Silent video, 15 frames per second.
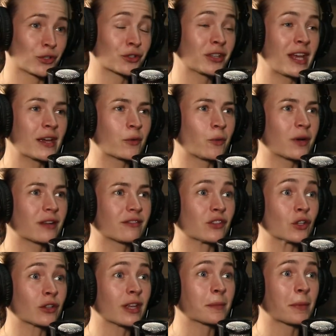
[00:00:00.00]
you're like
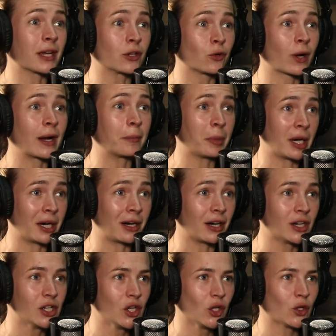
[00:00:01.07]
my grandpa
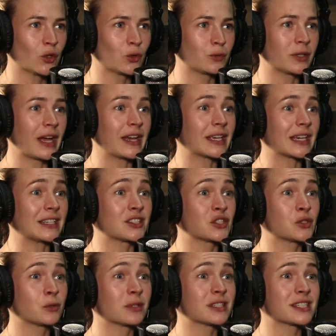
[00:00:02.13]
who like as
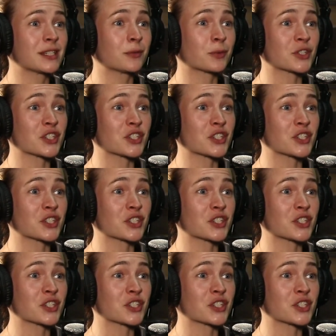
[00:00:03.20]
soon as he